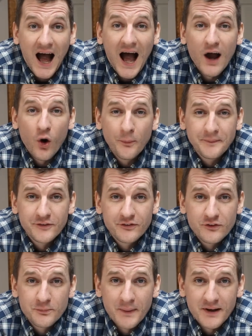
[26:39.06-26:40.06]
I hope this
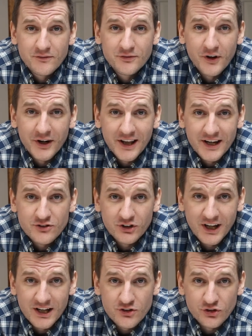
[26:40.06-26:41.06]
has been fun and
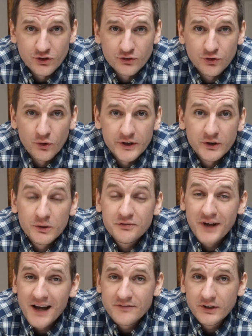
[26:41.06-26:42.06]
educational for you.
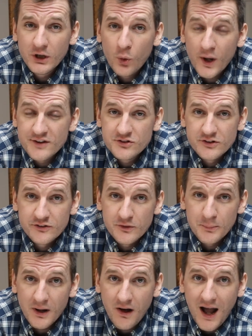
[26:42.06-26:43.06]
If you have any questions
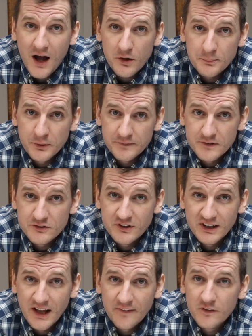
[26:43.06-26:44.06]
about how to put this
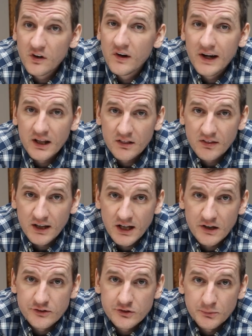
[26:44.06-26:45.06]
together or anything
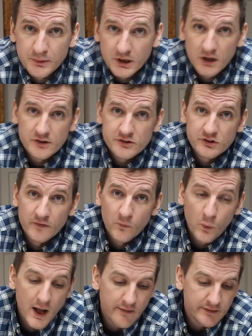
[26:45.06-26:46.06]
else in regards to the
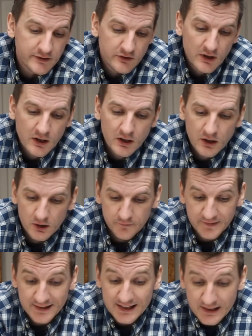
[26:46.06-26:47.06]
wallet or
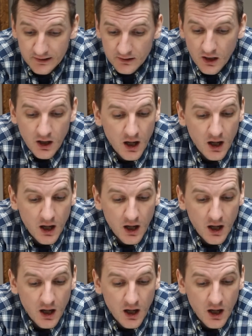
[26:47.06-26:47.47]
the kit,